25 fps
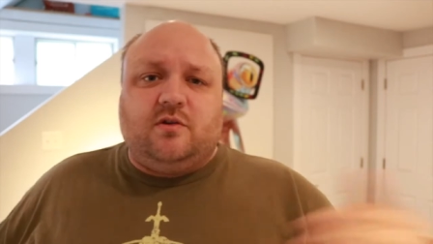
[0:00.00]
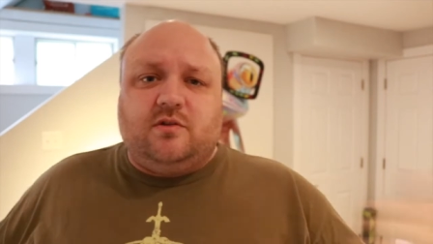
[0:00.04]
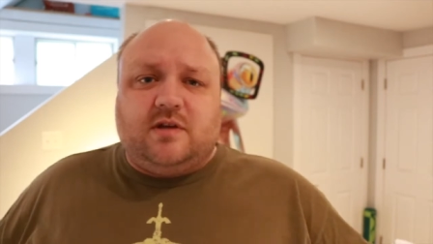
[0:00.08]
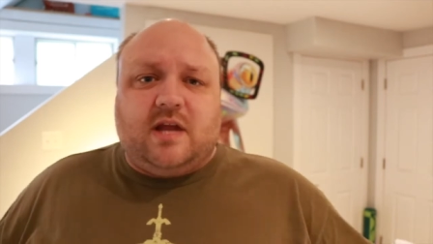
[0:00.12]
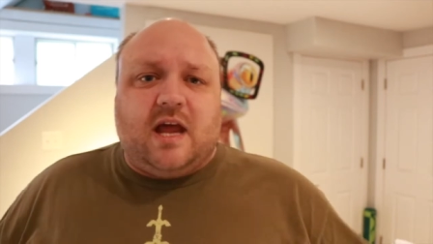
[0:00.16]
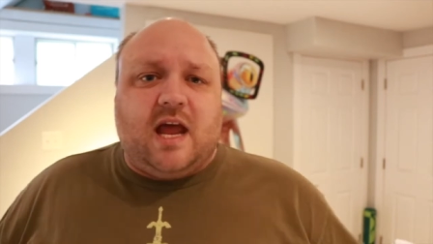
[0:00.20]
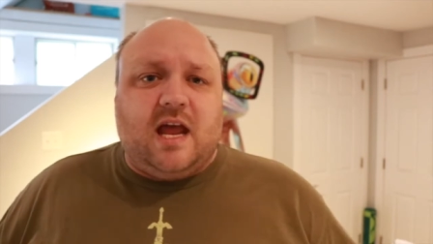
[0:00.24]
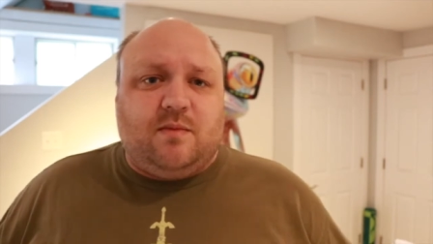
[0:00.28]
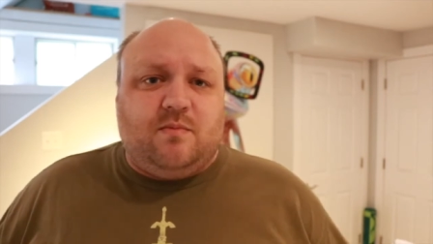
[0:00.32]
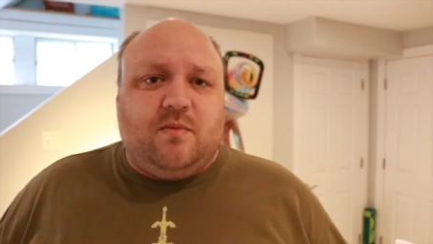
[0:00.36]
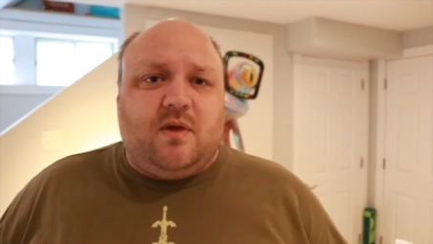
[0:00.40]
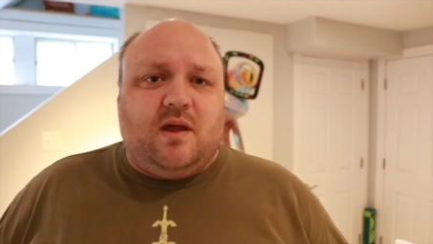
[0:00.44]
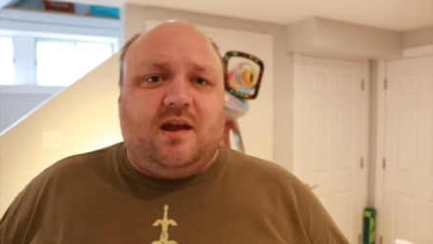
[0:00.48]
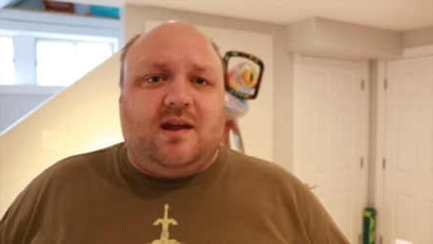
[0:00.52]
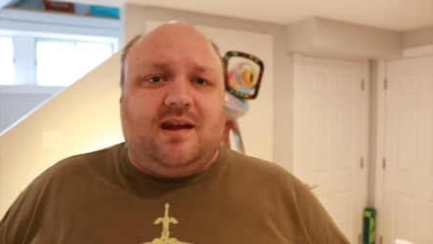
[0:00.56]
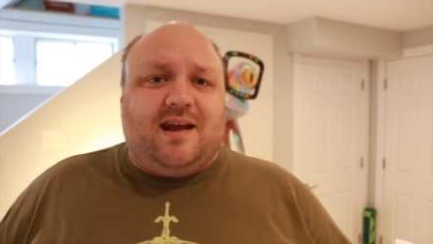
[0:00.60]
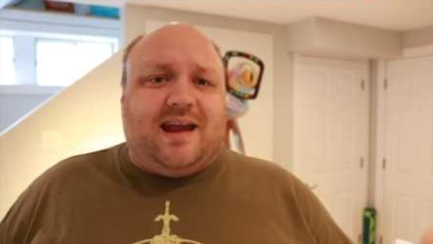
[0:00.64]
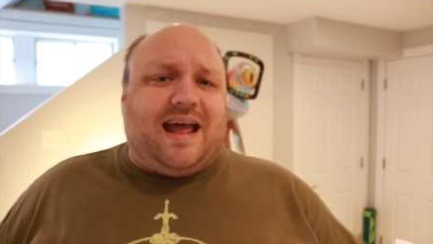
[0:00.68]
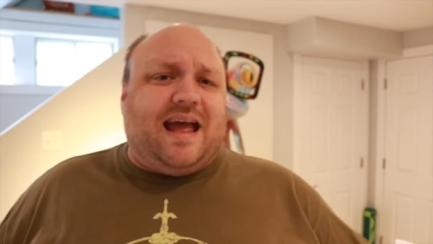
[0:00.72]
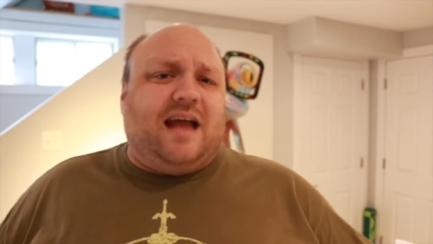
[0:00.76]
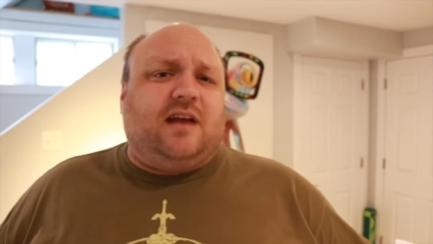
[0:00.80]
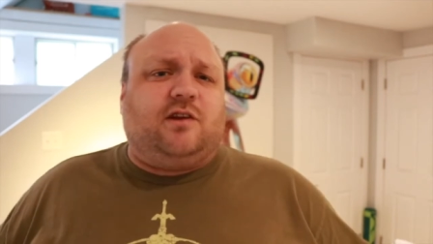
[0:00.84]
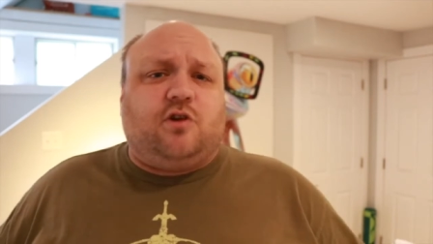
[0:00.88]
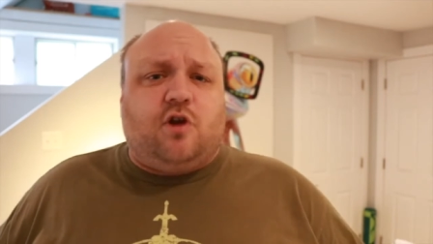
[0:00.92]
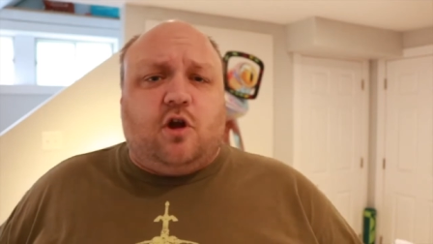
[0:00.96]
tag me in it
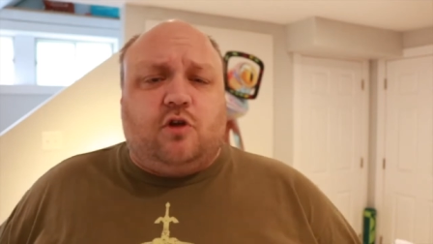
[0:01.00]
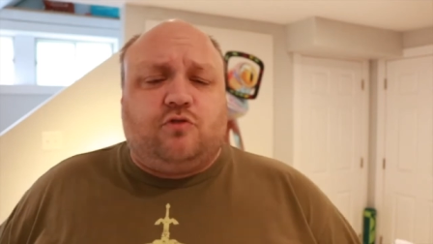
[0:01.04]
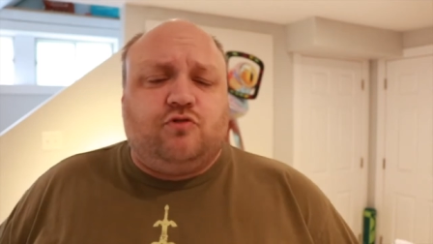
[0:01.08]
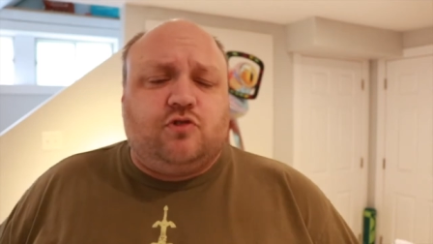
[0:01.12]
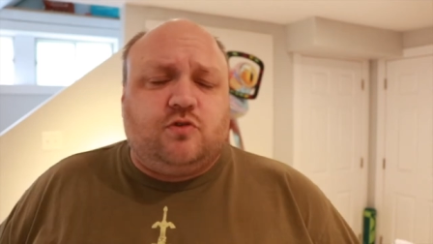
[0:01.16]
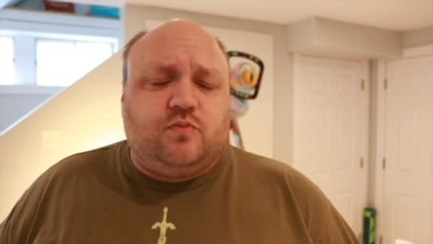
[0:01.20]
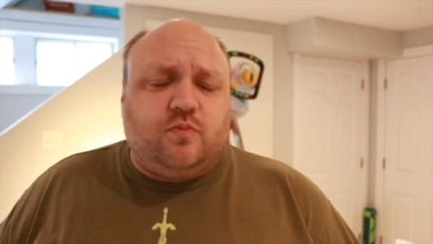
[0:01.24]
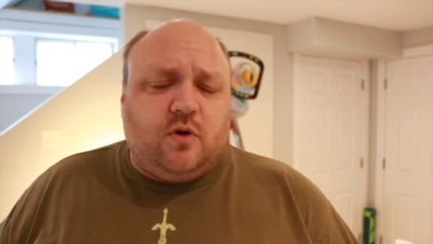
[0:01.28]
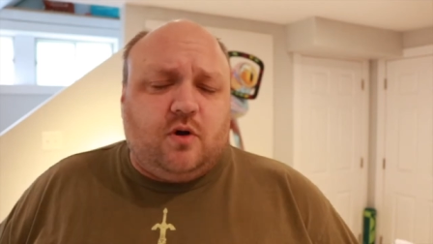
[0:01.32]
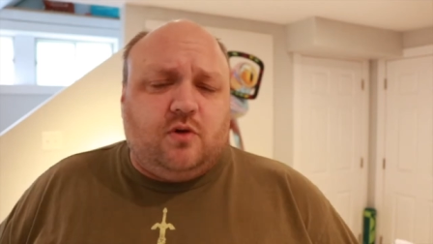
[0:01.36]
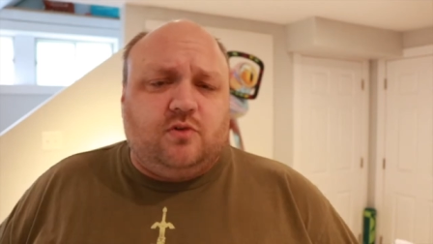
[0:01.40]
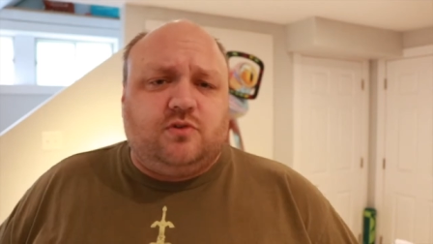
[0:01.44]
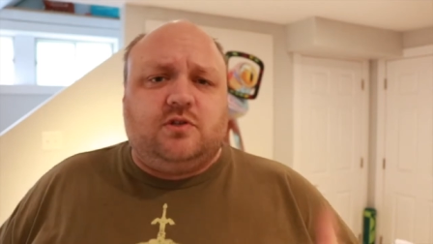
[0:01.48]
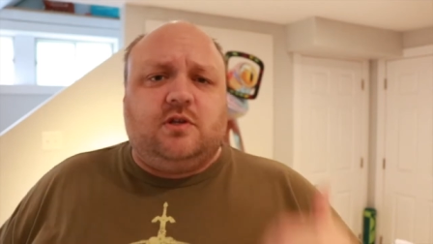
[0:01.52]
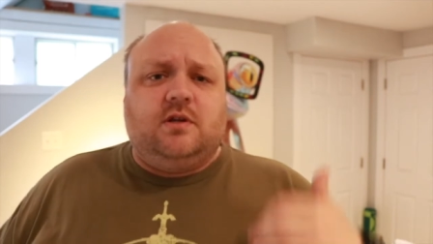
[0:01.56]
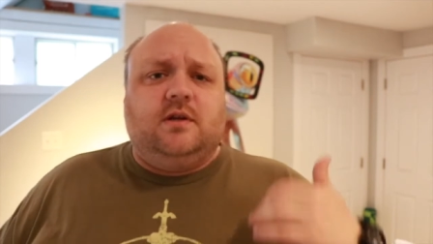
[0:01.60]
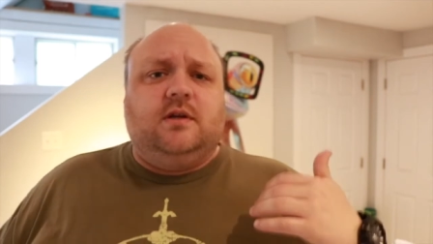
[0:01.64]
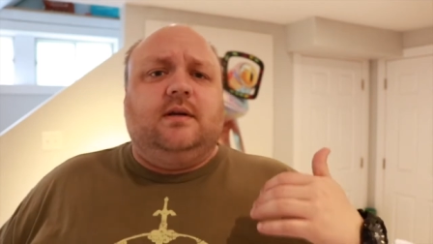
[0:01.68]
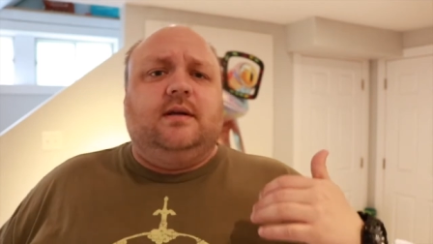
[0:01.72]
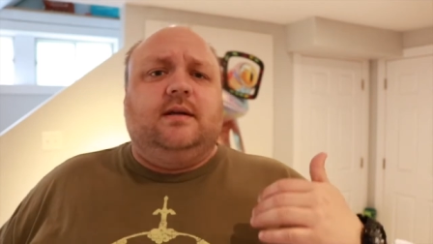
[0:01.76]
at Cartridge Bros,